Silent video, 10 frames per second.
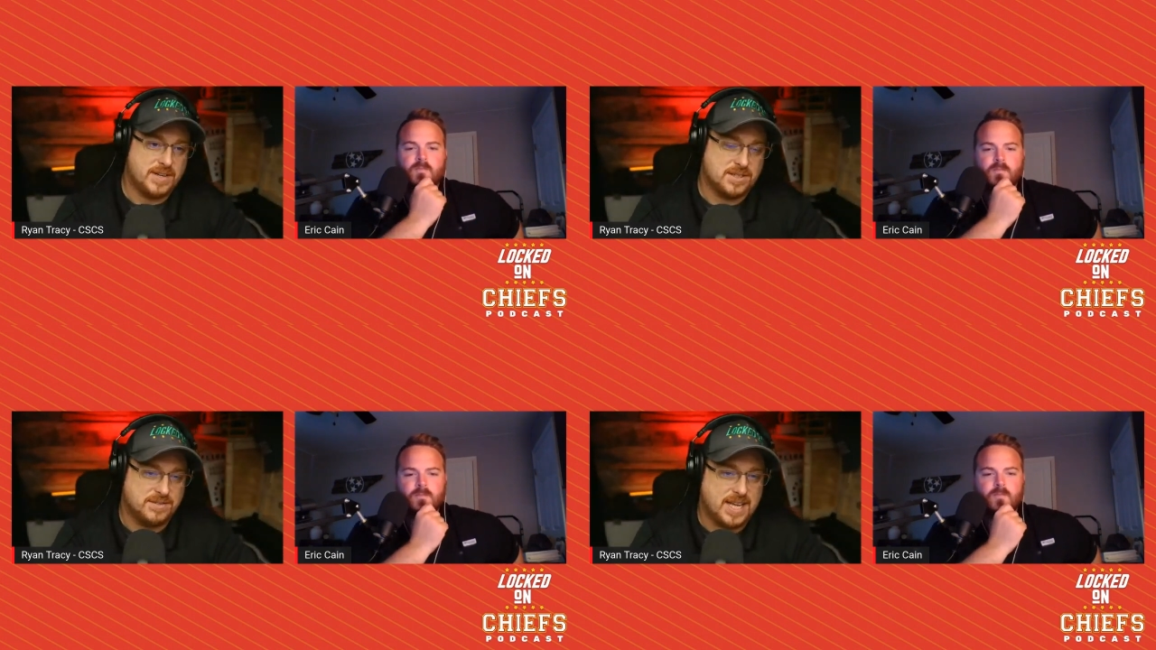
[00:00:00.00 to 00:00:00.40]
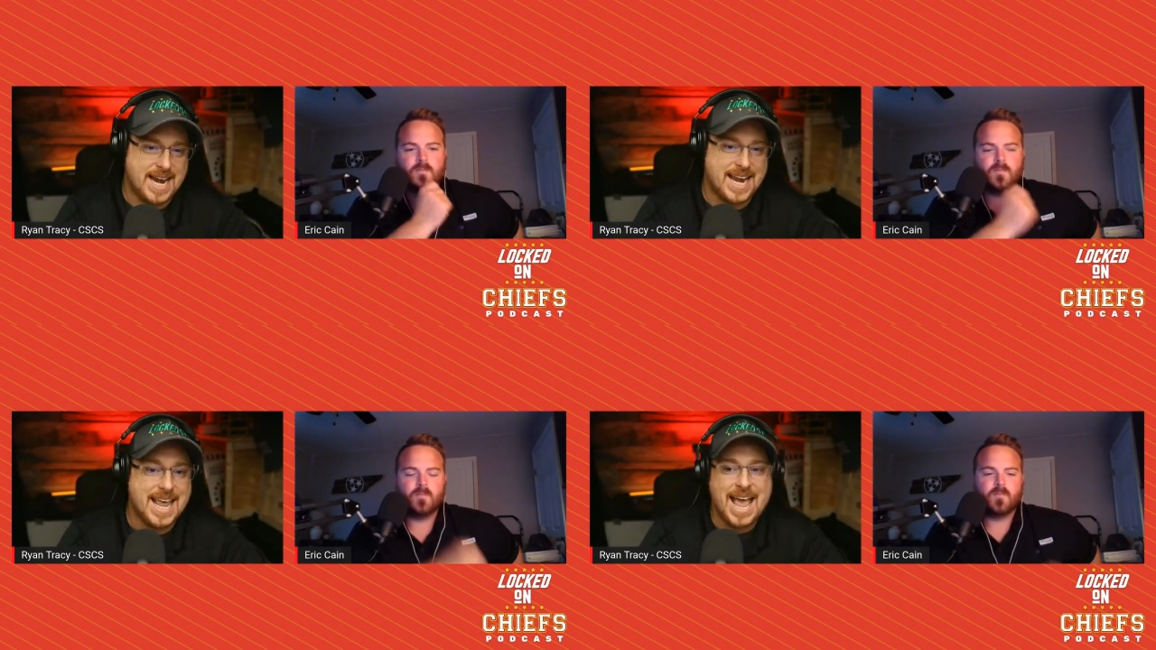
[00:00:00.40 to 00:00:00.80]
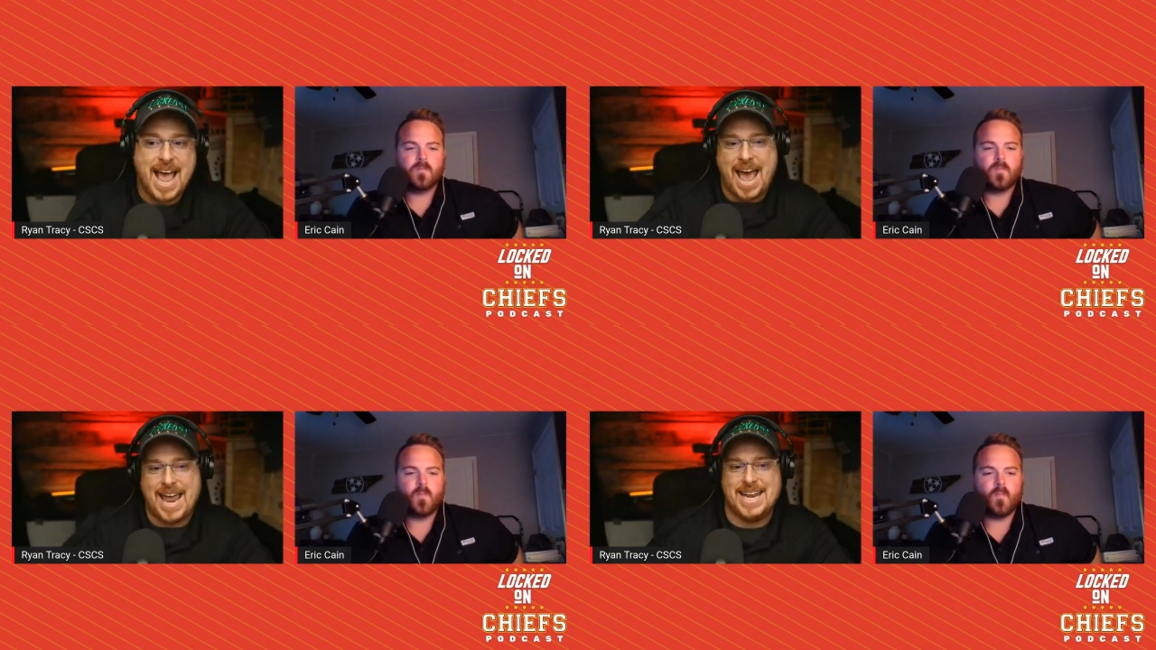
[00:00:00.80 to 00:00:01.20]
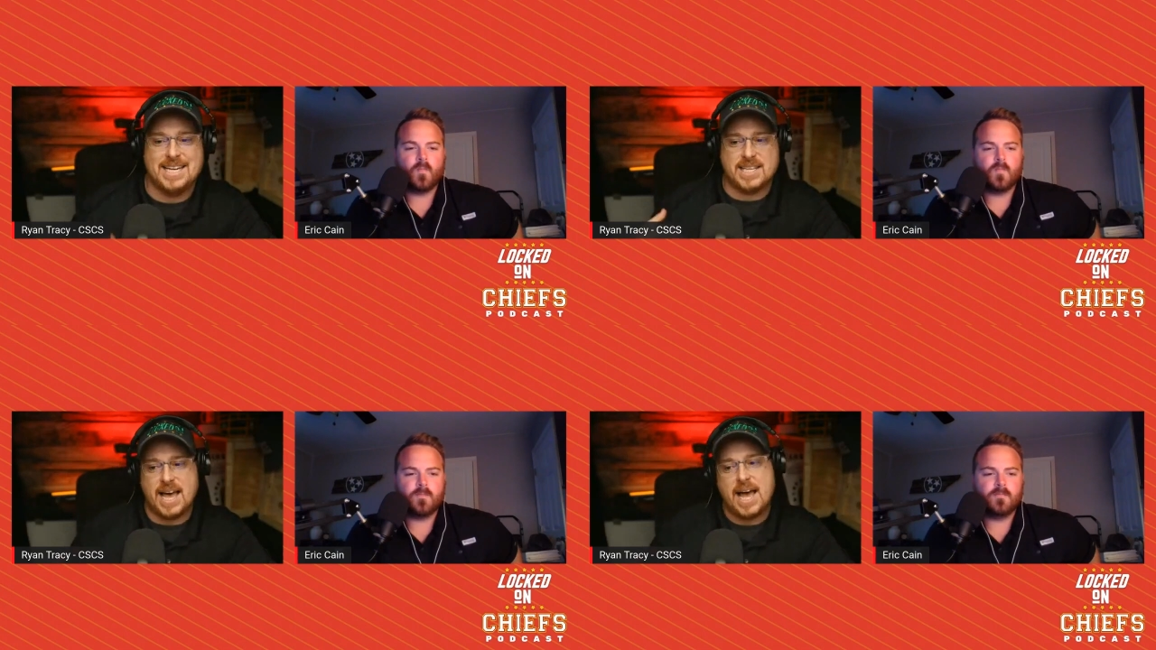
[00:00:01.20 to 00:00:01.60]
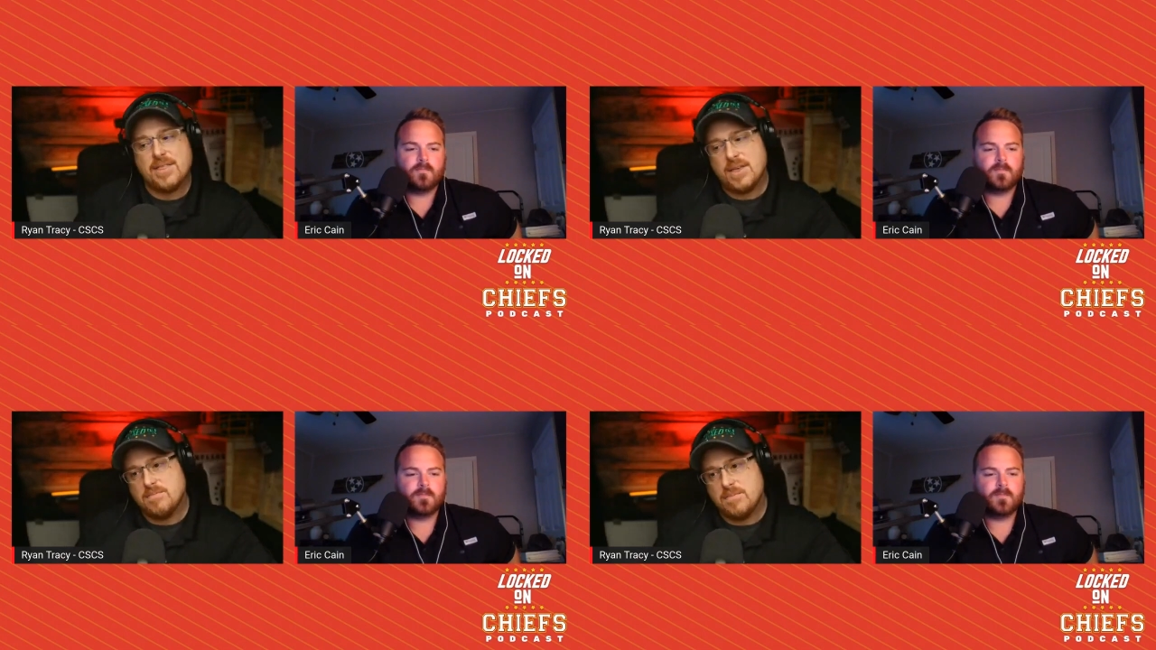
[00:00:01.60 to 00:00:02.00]
Speaker 1: line, and he's the guy that
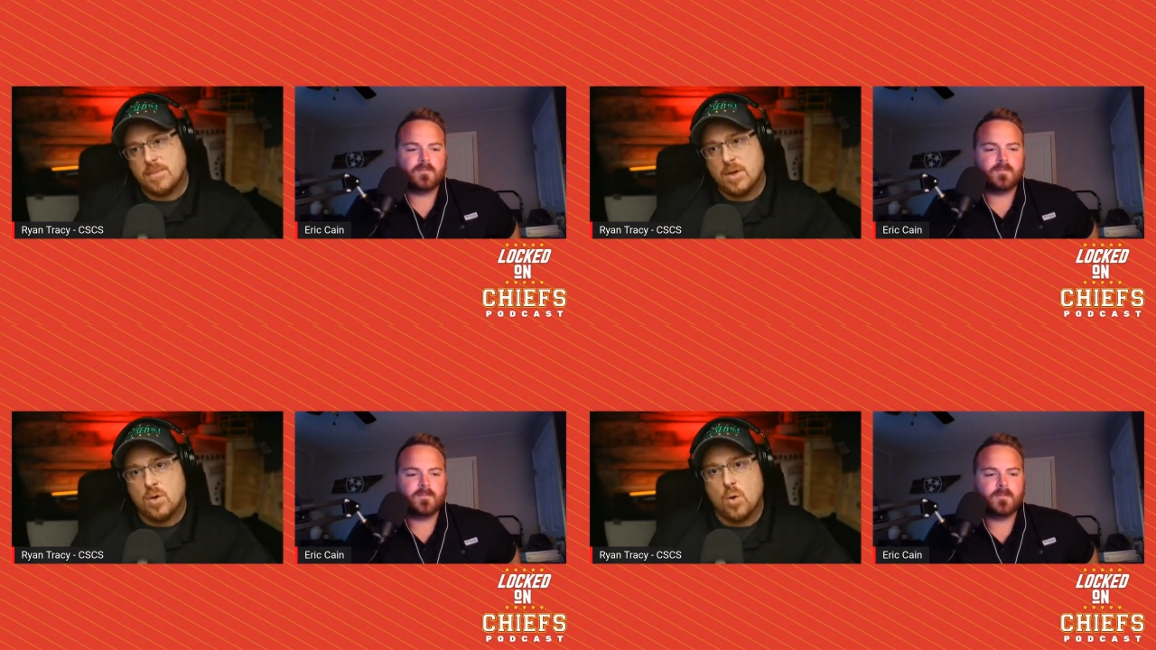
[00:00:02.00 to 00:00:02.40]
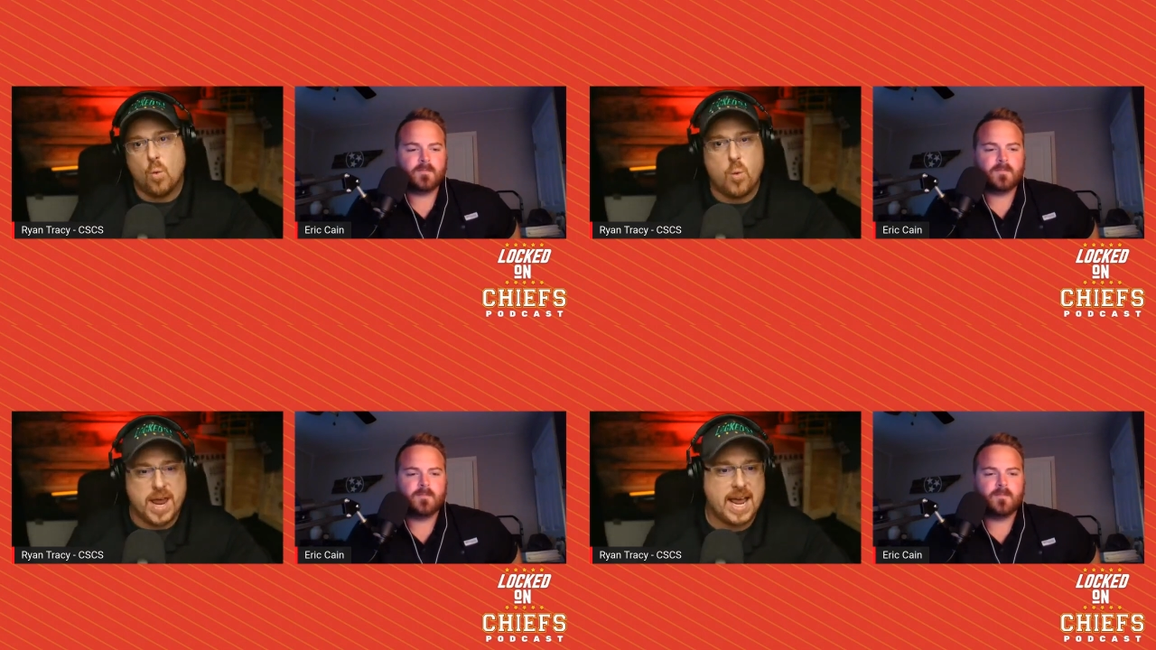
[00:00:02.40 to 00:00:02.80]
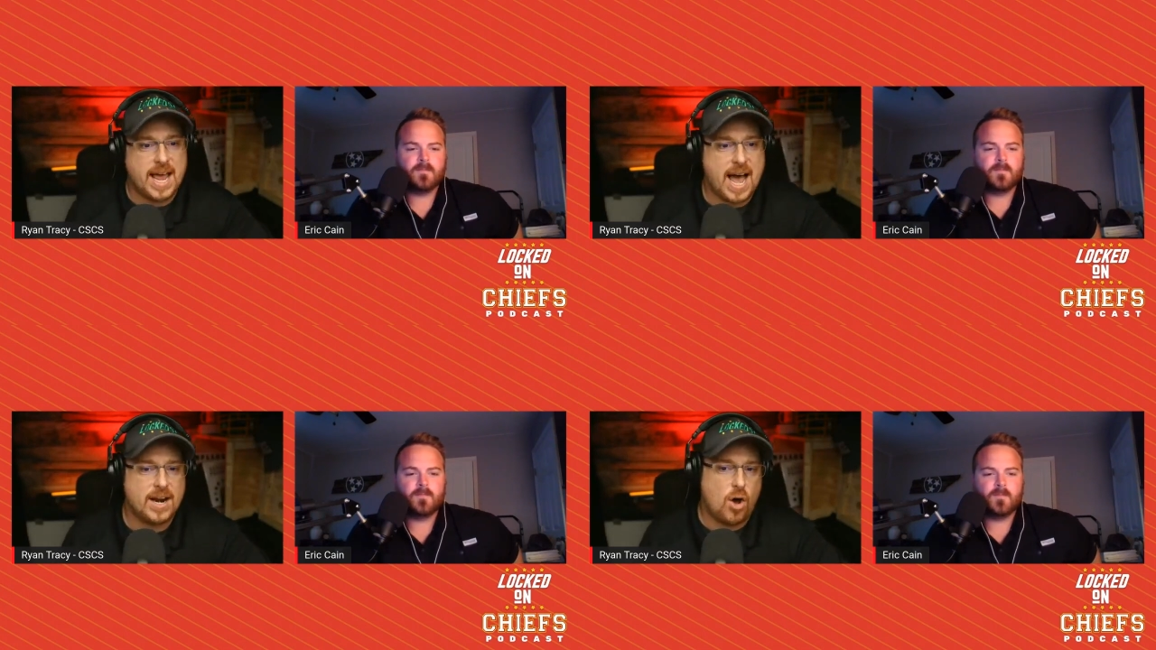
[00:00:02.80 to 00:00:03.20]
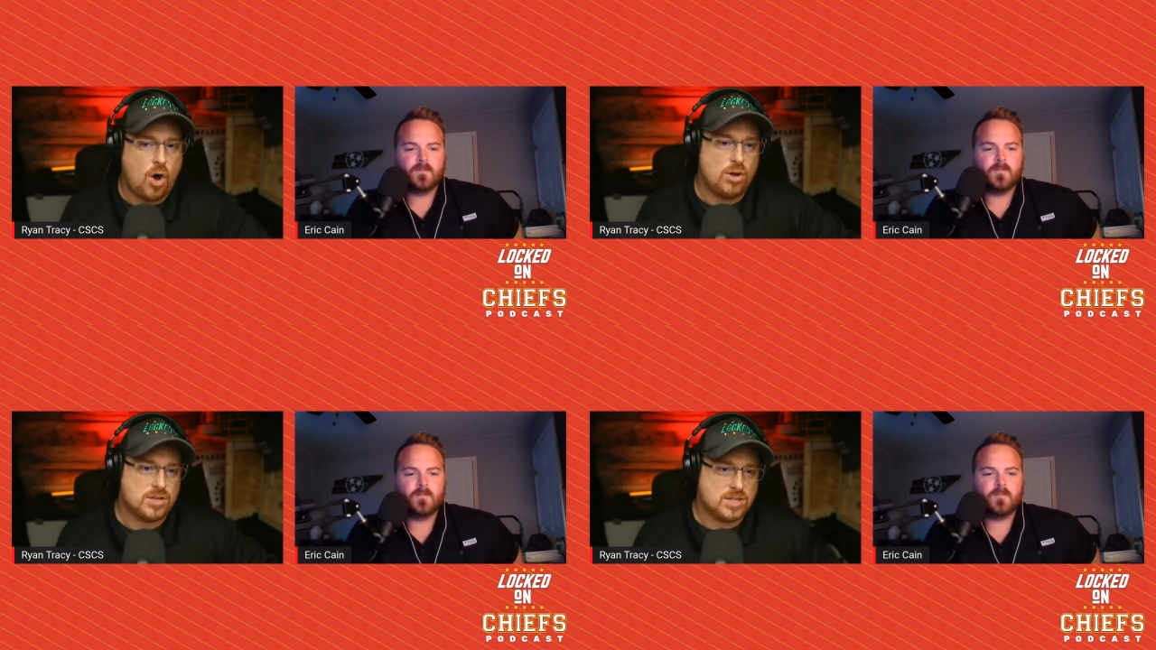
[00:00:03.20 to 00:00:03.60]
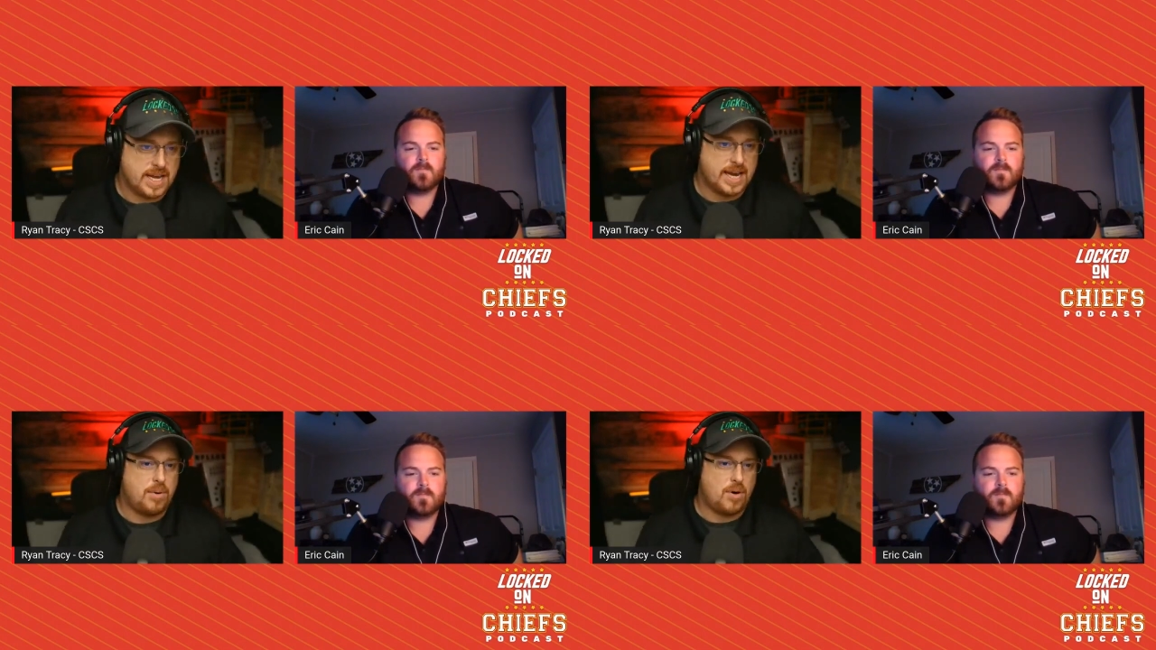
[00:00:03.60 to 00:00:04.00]
we kind of all set
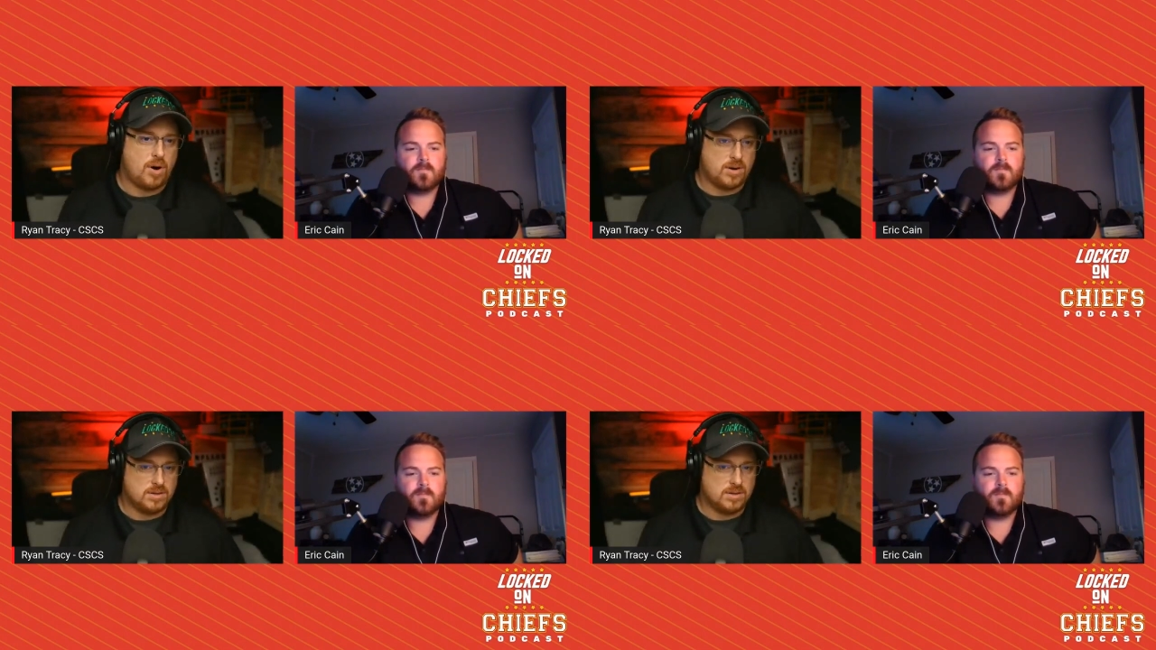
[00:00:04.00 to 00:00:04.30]
apart